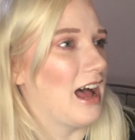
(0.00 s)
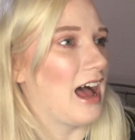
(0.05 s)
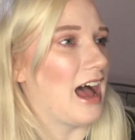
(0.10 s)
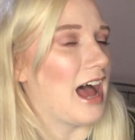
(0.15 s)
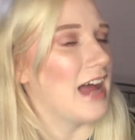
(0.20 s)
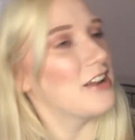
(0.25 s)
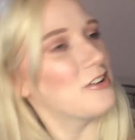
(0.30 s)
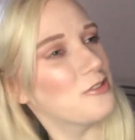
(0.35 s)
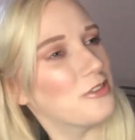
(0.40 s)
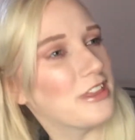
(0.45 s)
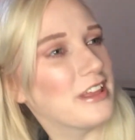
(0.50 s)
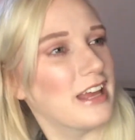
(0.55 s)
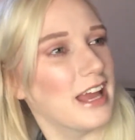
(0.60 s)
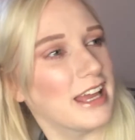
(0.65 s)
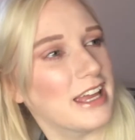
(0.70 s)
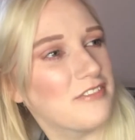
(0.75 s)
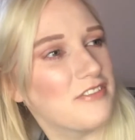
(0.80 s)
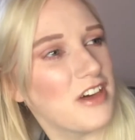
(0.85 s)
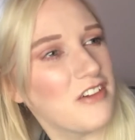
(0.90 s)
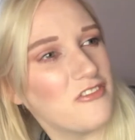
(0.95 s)
I don't think I
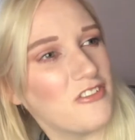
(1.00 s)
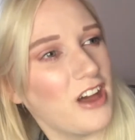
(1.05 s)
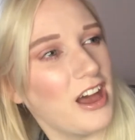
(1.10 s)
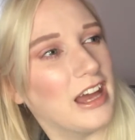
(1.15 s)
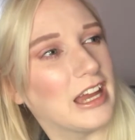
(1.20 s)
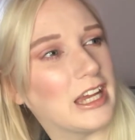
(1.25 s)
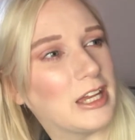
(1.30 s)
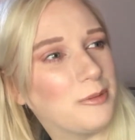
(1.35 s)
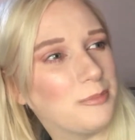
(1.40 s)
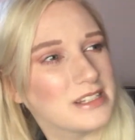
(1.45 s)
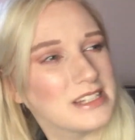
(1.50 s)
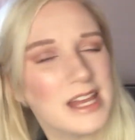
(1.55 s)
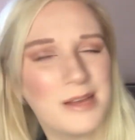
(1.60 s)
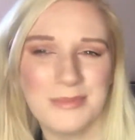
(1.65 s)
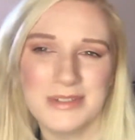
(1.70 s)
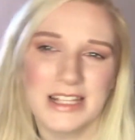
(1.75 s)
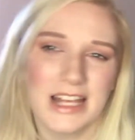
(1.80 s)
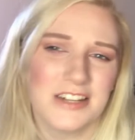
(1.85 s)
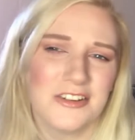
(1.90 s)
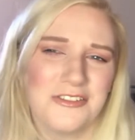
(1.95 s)
give that vibe. Same
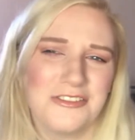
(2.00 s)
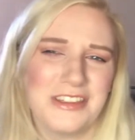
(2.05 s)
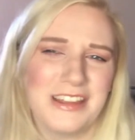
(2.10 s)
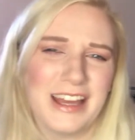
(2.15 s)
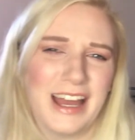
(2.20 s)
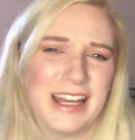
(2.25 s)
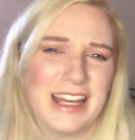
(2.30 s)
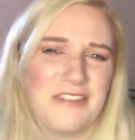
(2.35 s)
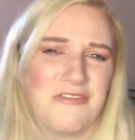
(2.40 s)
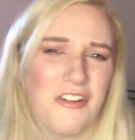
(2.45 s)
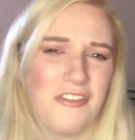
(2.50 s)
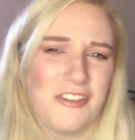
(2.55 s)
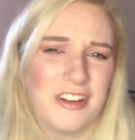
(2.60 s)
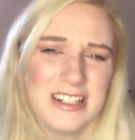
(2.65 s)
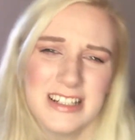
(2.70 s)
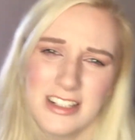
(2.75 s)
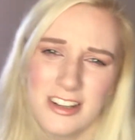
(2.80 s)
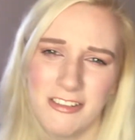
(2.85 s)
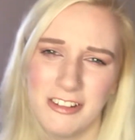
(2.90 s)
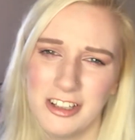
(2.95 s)
as I don't think I give off a
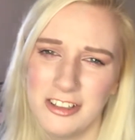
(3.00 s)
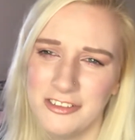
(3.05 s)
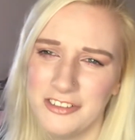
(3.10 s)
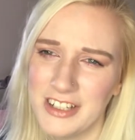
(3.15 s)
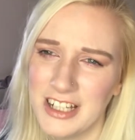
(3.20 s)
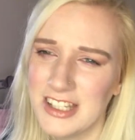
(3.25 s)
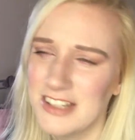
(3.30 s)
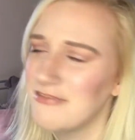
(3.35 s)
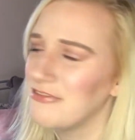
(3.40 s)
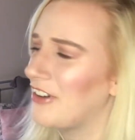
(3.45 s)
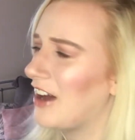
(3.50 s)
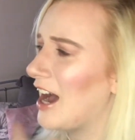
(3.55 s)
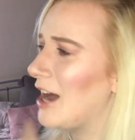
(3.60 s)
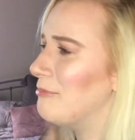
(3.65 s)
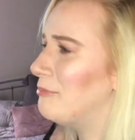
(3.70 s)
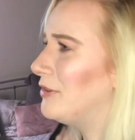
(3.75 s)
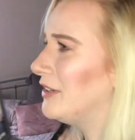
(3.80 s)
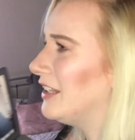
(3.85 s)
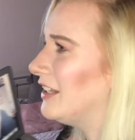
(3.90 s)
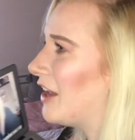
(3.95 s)
historical fiction vibe,
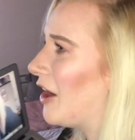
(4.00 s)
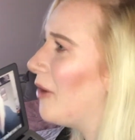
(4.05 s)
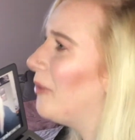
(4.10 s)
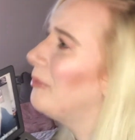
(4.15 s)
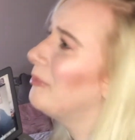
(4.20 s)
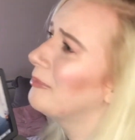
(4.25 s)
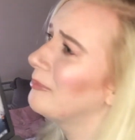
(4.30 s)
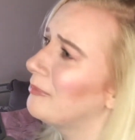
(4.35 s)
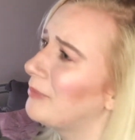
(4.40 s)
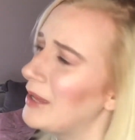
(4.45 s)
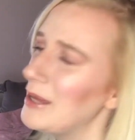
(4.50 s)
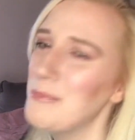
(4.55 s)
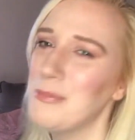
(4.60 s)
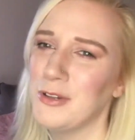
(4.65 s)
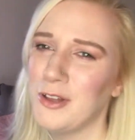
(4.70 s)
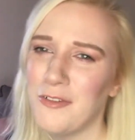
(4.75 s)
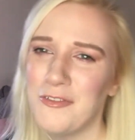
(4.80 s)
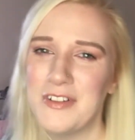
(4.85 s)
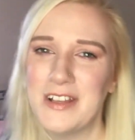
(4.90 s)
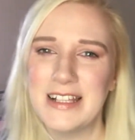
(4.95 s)
but you know,
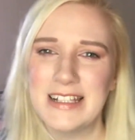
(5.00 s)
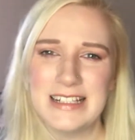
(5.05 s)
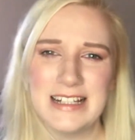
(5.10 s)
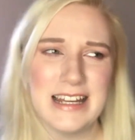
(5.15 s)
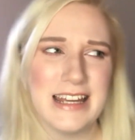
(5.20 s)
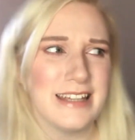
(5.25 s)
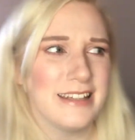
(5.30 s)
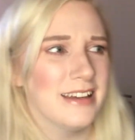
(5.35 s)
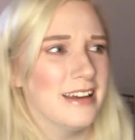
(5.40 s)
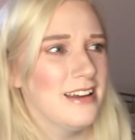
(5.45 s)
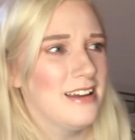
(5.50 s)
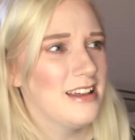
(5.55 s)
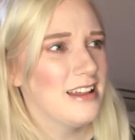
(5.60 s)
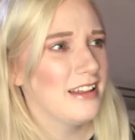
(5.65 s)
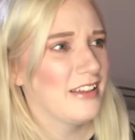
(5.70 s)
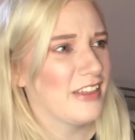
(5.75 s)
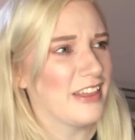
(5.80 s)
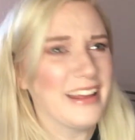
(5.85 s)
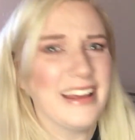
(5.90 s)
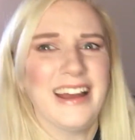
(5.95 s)
people obviously
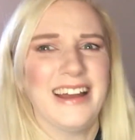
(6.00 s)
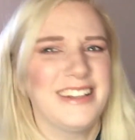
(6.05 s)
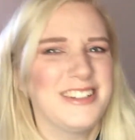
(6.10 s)
think I